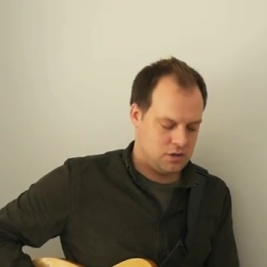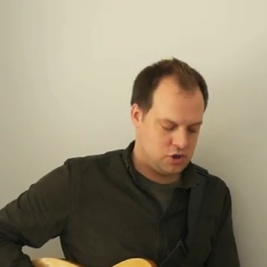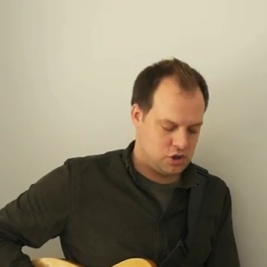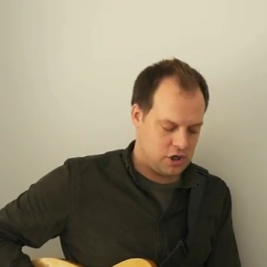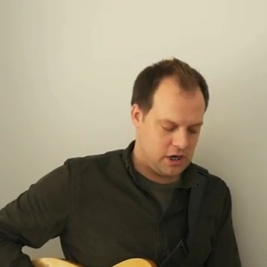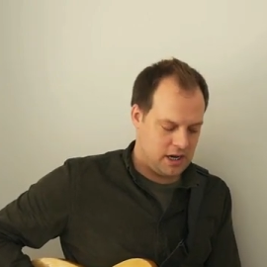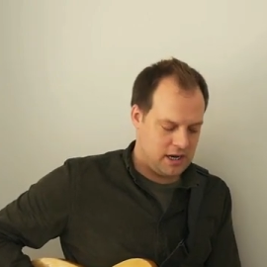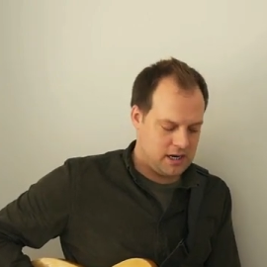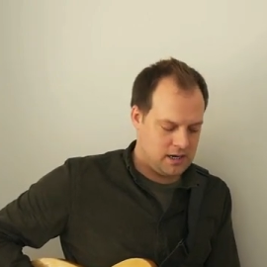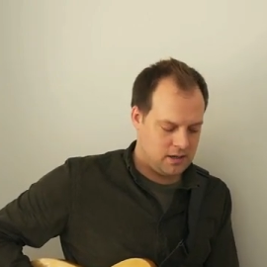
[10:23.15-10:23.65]

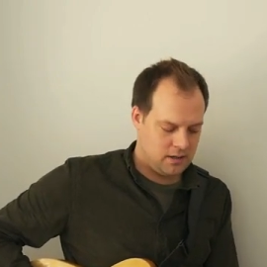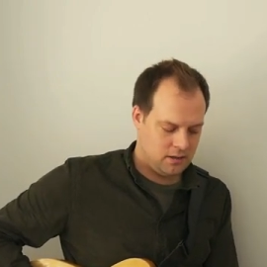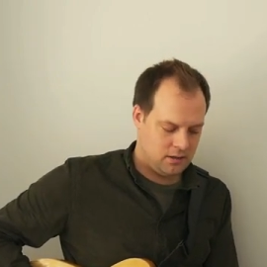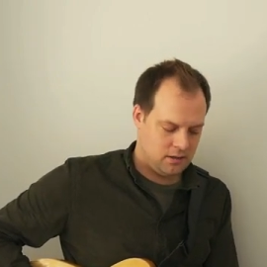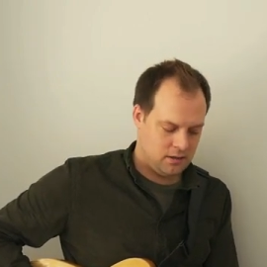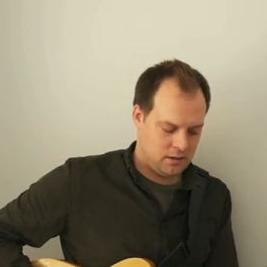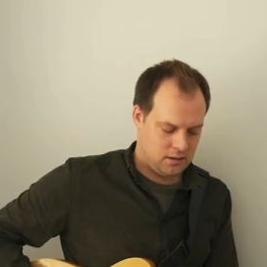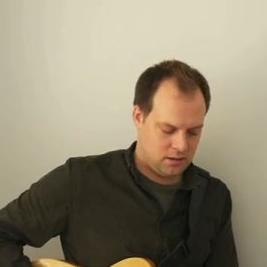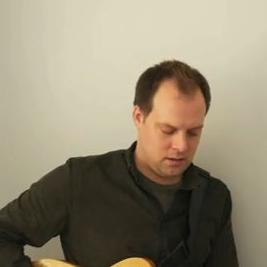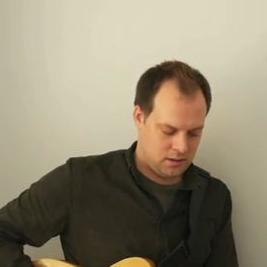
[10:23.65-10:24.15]
G,
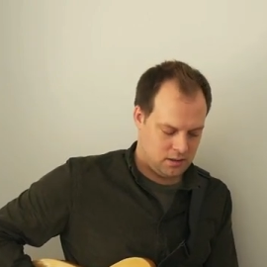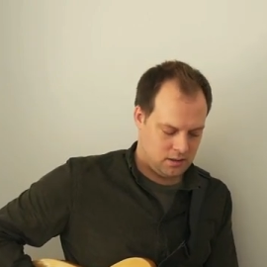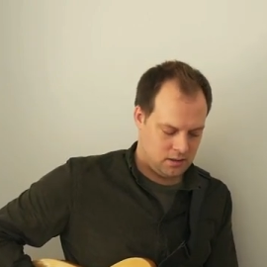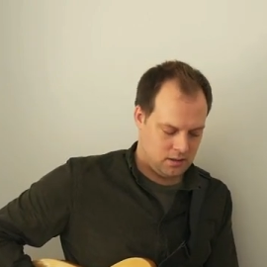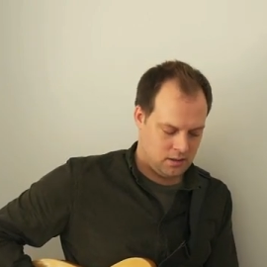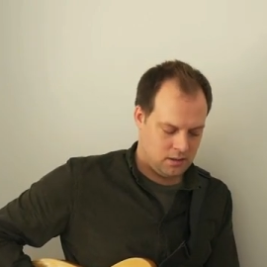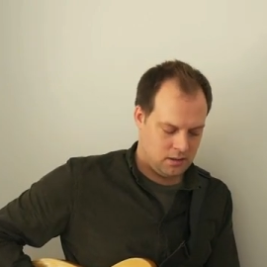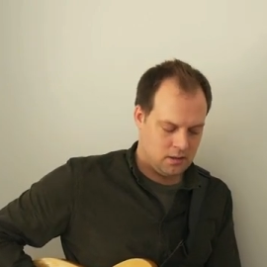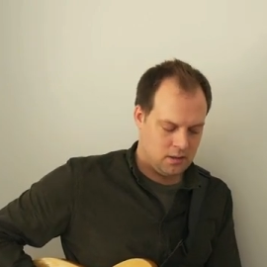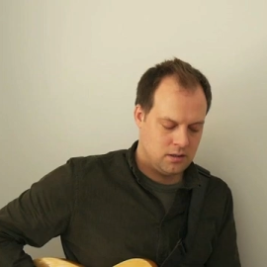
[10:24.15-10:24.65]

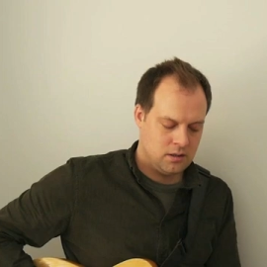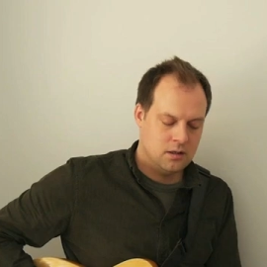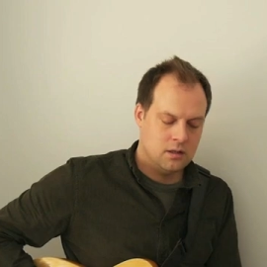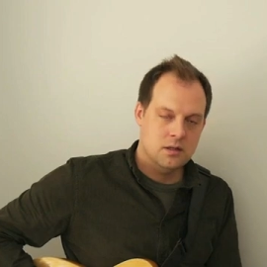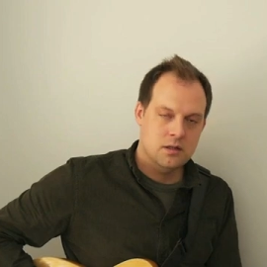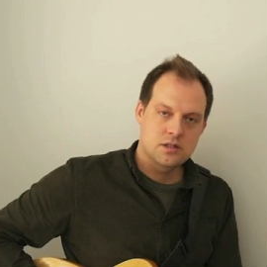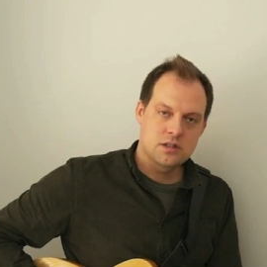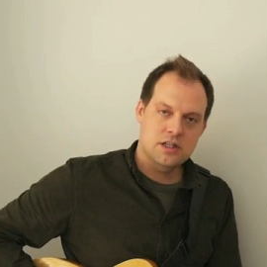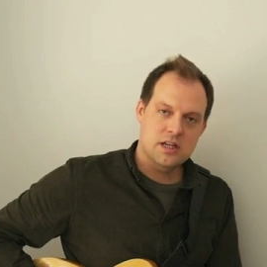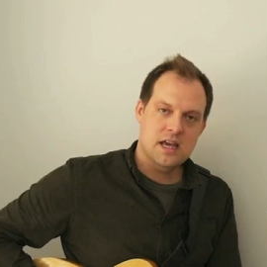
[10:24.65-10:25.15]

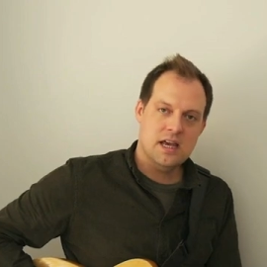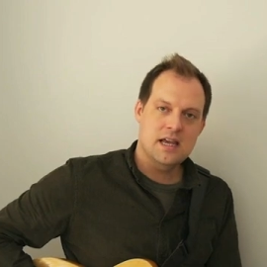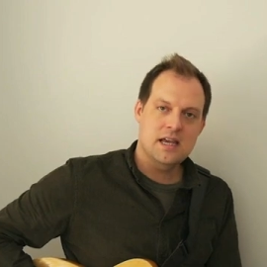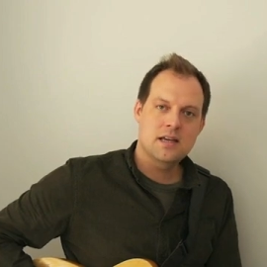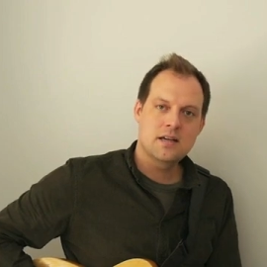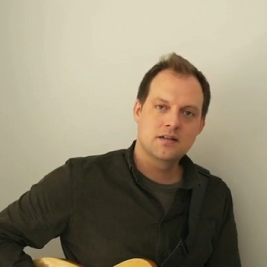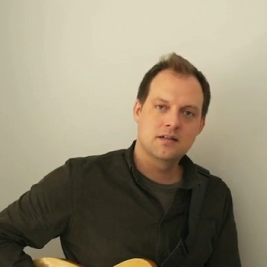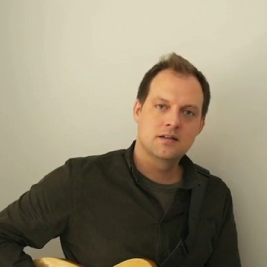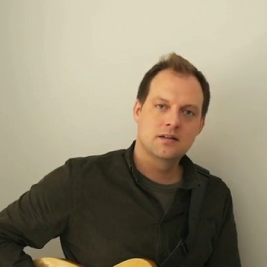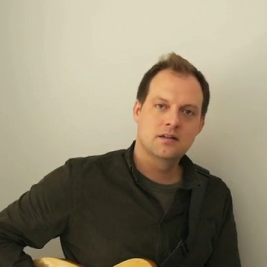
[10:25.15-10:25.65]

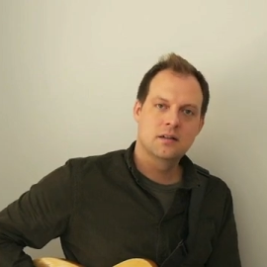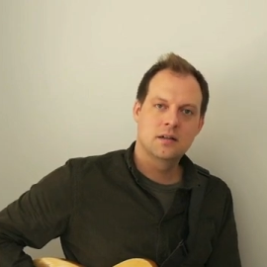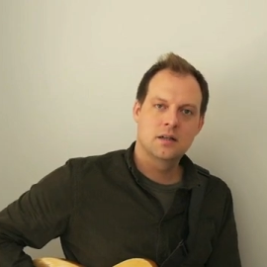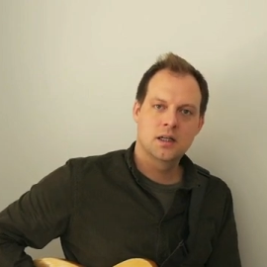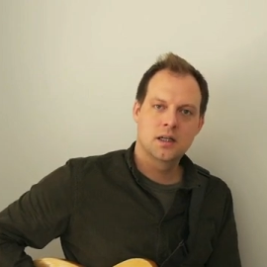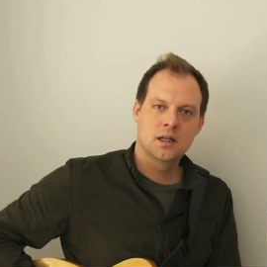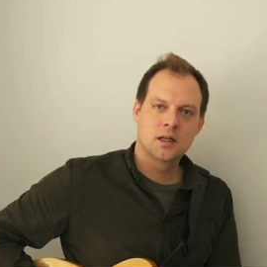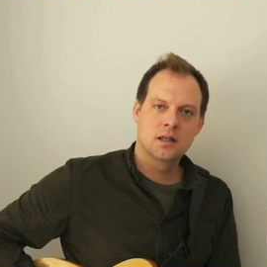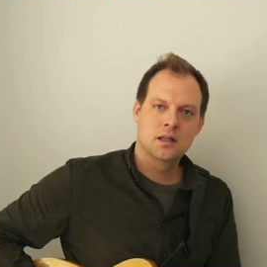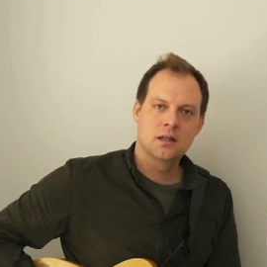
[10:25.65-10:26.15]
D,
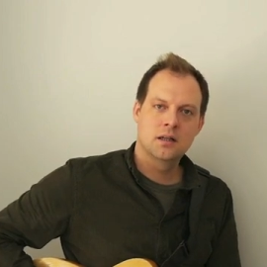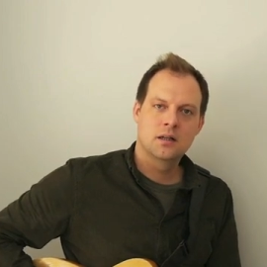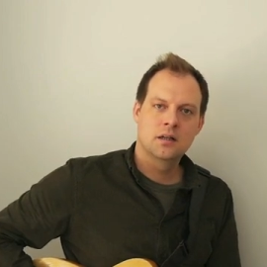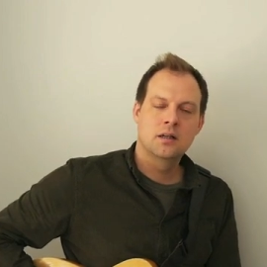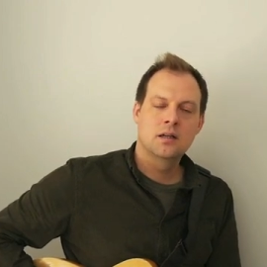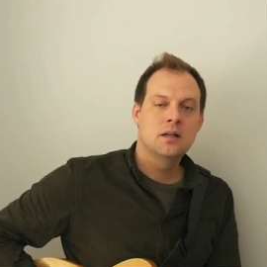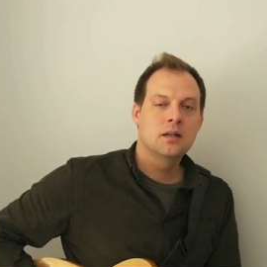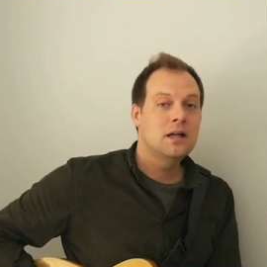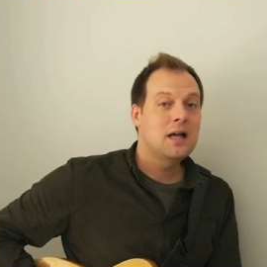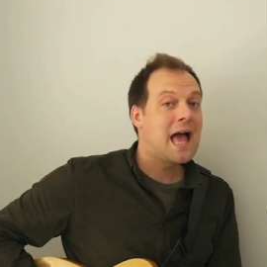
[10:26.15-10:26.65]

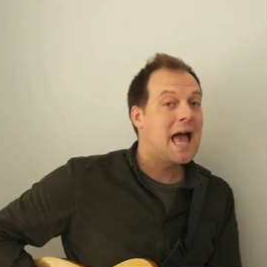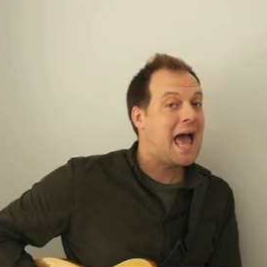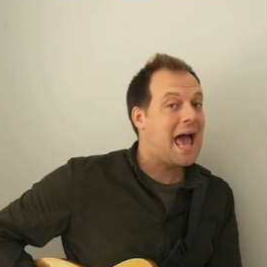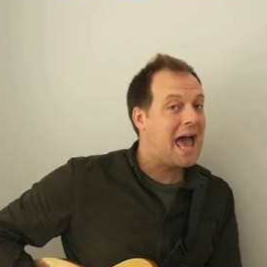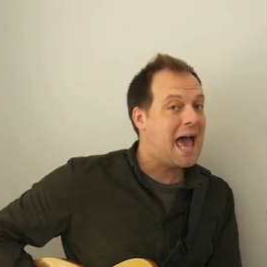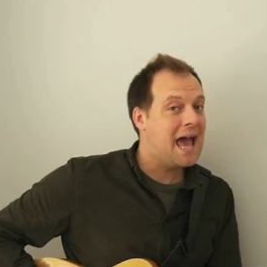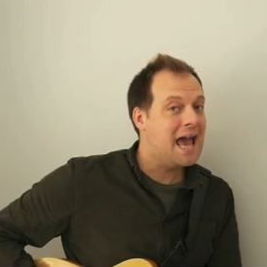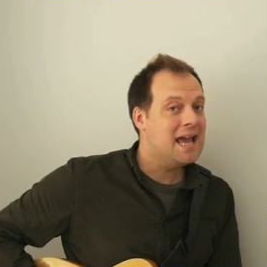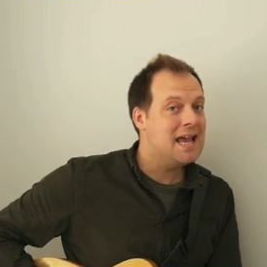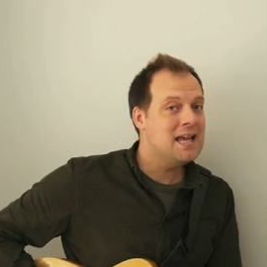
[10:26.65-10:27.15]

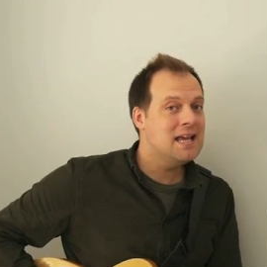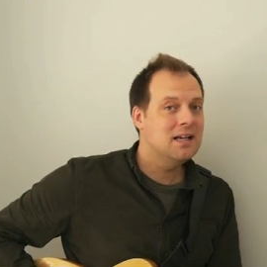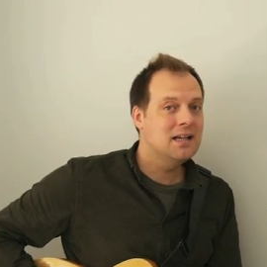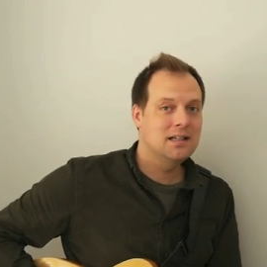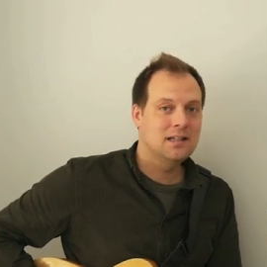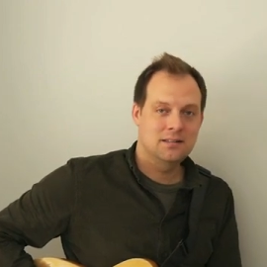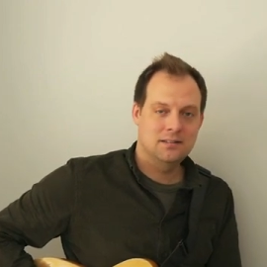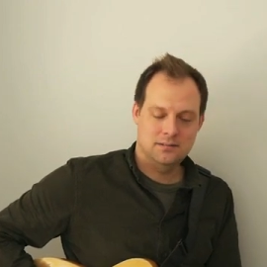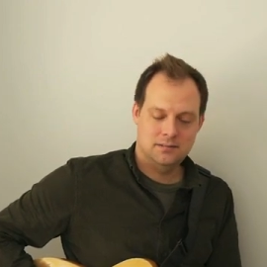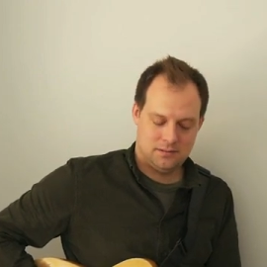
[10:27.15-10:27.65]
A,
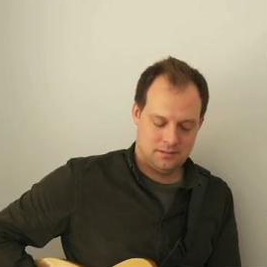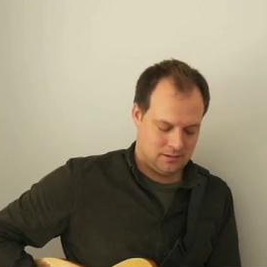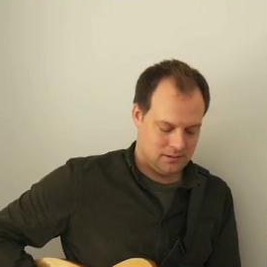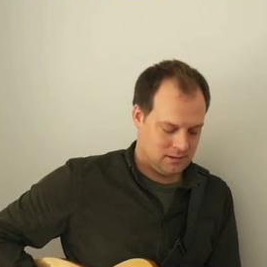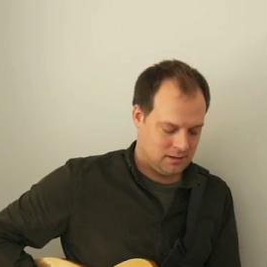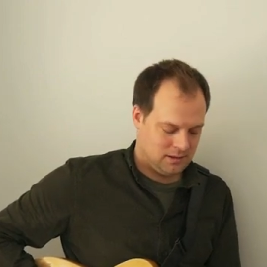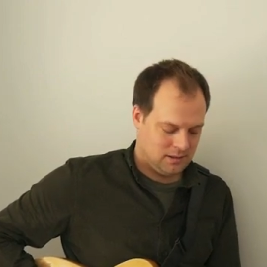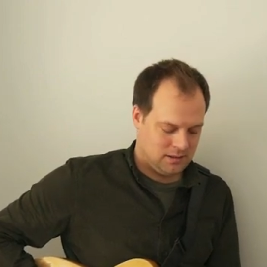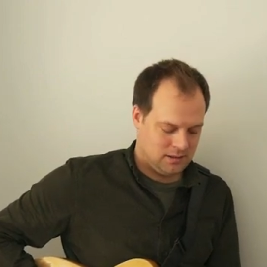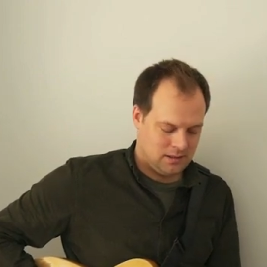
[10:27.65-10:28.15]

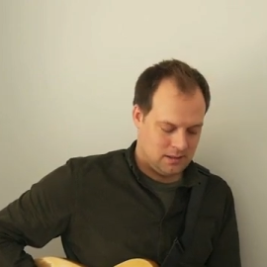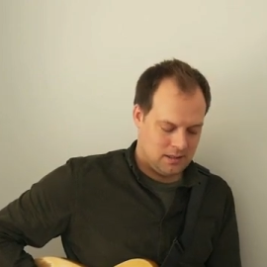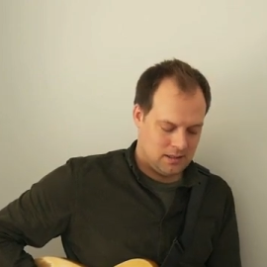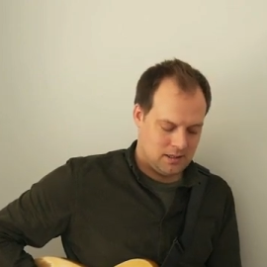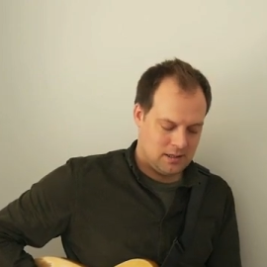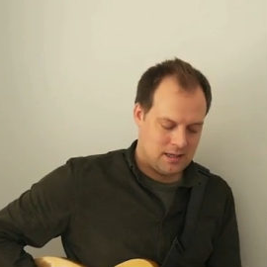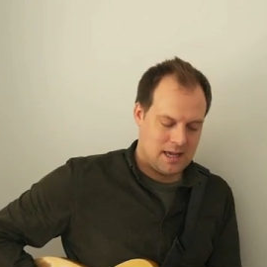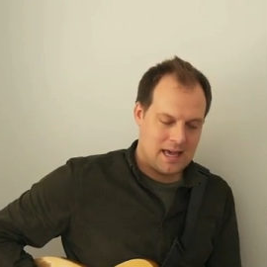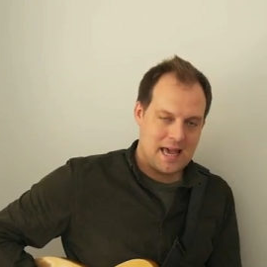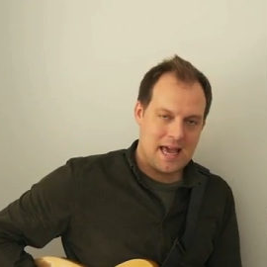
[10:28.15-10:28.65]

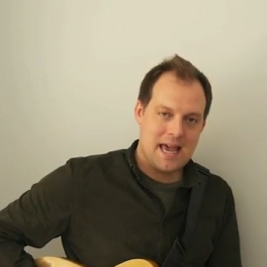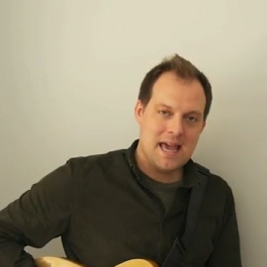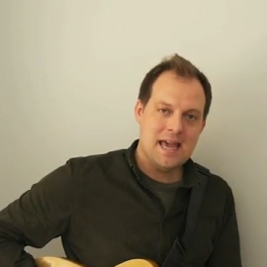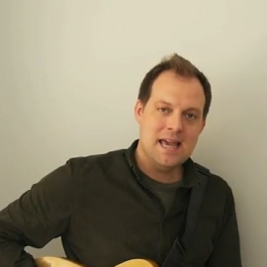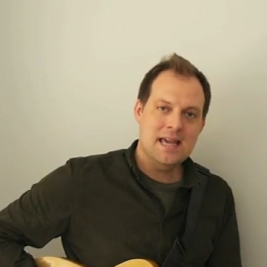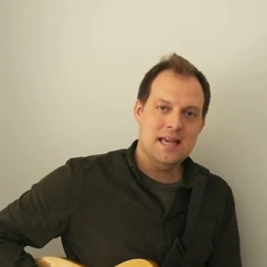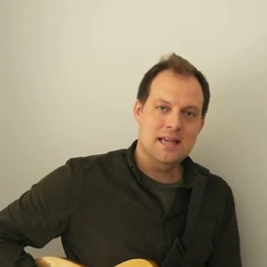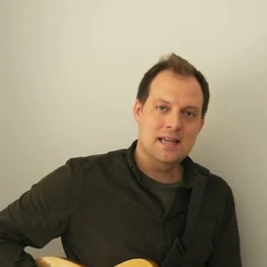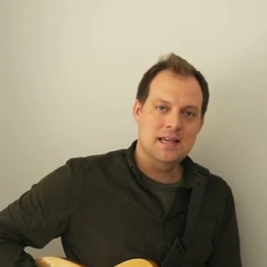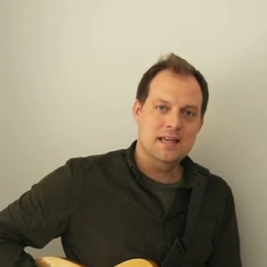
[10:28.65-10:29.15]

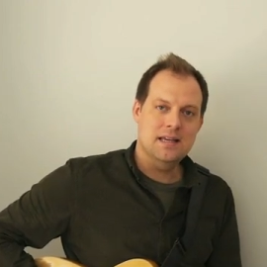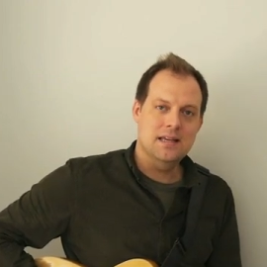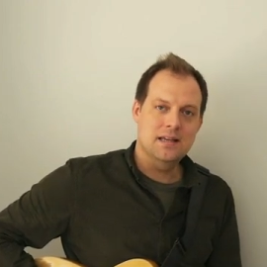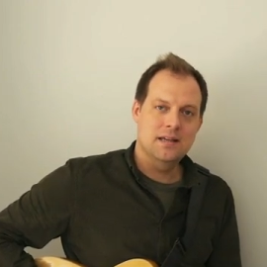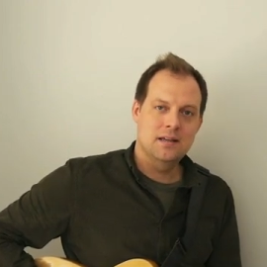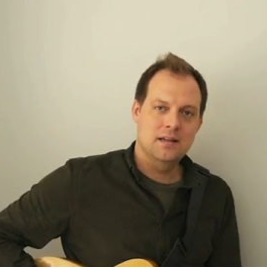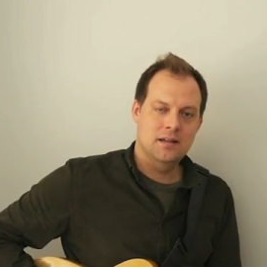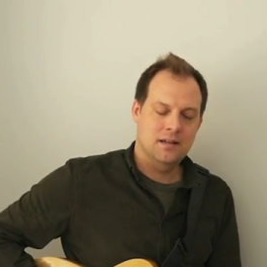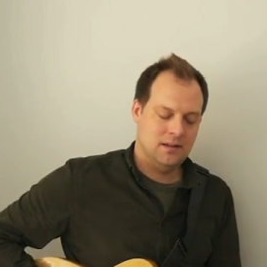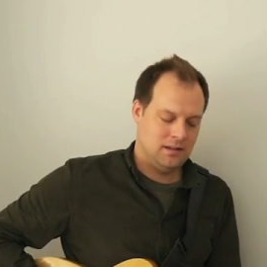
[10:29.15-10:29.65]
E.